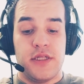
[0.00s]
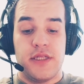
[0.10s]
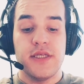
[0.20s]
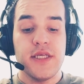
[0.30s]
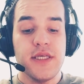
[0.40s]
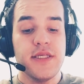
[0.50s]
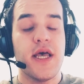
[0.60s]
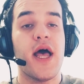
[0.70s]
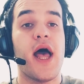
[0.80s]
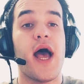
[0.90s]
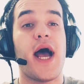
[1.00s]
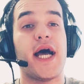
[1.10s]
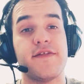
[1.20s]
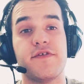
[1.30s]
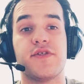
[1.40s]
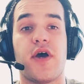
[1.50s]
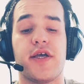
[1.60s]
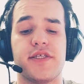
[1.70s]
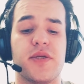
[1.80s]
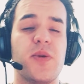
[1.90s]
This is
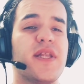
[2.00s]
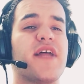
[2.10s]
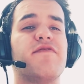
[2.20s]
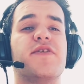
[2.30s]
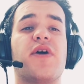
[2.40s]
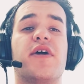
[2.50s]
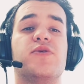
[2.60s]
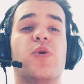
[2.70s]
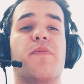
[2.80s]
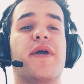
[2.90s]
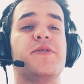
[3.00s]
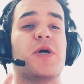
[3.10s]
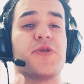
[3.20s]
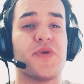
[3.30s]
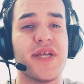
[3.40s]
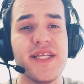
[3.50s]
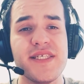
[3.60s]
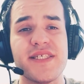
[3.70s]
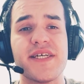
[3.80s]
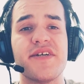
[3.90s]
advertising. You can advertise your page on your
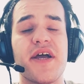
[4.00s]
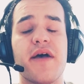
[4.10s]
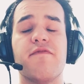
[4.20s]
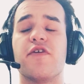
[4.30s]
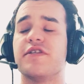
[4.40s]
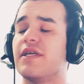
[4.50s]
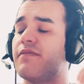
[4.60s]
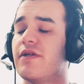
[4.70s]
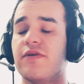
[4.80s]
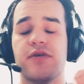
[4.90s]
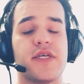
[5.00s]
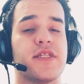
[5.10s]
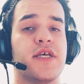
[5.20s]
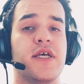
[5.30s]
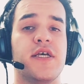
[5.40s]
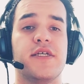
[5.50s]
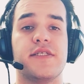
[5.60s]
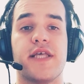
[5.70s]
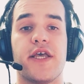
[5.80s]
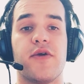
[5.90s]
Instagram, for example. You can
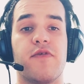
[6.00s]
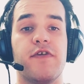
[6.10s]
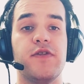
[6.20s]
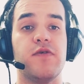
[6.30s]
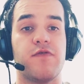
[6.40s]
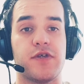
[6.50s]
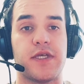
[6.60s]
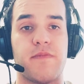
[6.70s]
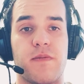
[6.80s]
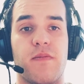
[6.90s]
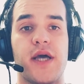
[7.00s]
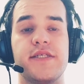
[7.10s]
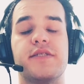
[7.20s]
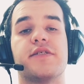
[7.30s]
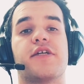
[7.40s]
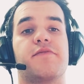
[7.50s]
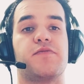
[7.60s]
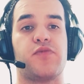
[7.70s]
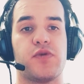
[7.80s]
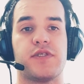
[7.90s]
say your video, for example, my Instagram is
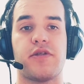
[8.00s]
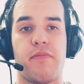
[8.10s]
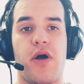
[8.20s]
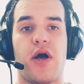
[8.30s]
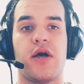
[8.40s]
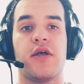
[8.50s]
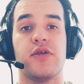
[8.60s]
prostabach.